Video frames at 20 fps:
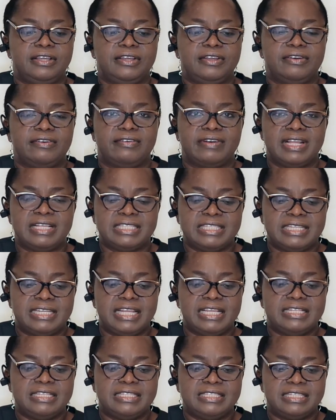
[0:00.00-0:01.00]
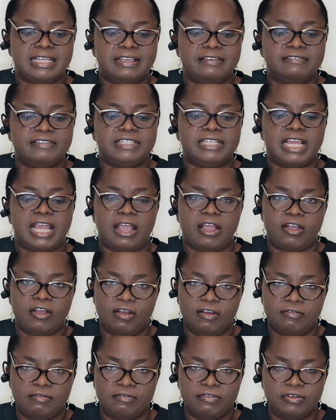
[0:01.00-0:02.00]
resident safety and
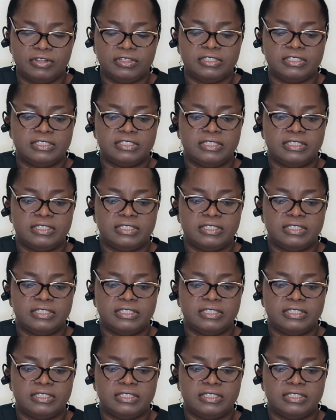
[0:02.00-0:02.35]
comfort,